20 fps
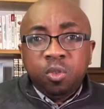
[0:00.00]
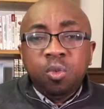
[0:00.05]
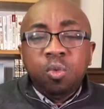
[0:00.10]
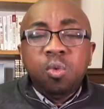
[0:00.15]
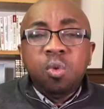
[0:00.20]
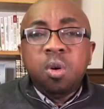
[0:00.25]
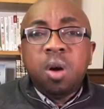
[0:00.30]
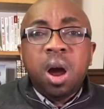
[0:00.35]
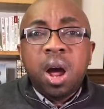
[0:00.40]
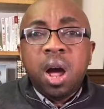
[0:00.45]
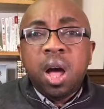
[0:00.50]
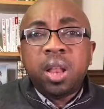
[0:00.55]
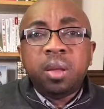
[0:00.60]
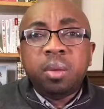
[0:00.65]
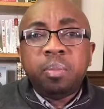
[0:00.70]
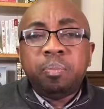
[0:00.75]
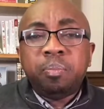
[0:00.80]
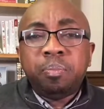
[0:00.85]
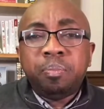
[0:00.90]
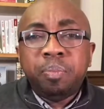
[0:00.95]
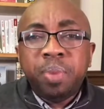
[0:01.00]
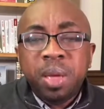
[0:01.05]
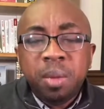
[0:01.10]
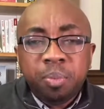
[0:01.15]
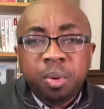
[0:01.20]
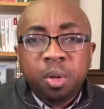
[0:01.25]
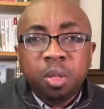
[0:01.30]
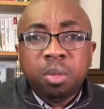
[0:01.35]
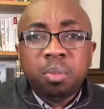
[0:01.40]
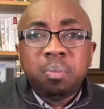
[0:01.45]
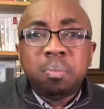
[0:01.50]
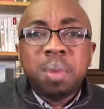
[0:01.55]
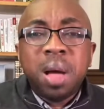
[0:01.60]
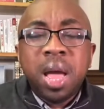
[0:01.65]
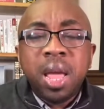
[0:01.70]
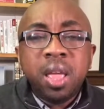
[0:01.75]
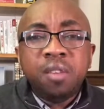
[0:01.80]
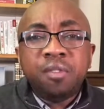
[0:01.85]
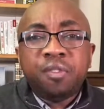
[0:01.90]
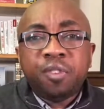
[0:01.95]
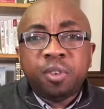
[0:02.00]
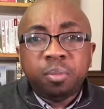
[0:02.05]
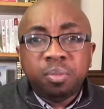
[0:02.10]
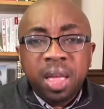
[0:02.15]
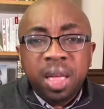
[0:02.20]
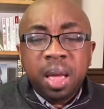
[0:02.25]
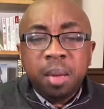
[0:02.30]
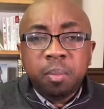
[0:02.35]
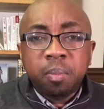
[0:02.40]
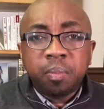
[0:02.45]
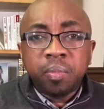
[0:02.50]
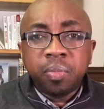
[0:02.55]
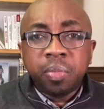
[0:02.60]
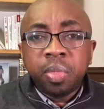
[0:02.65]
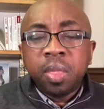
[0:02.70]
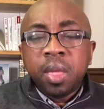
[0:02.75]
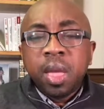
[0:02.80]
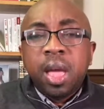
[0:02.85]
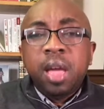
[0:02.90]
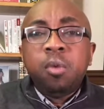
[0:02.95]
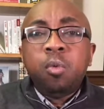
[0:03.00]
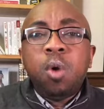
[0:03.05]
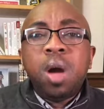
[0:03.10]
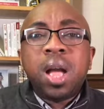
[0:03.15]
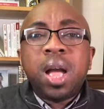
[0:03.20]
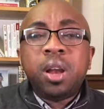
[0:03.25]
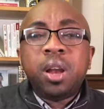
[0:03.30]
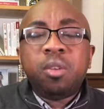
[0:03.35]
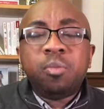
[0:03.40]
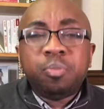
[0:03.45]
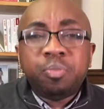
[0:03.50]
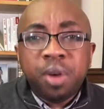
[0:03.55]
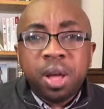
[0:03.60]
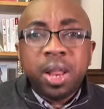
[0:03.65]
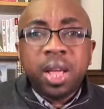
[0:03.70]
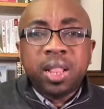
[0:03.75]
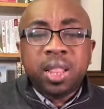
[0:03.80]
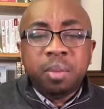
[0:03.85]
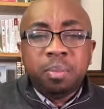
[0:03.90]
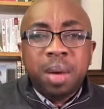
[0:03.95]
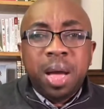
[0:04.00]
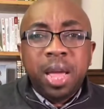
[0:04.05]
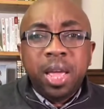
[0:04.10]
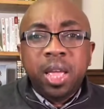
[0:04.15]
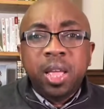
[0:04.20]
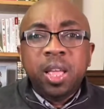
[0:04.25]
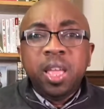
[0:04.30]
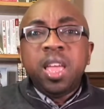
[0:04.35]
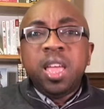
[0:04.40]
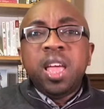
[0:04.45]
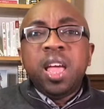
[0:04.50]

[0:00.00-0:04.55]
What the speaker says: who are the people buying from them, and what kind of product they're buying.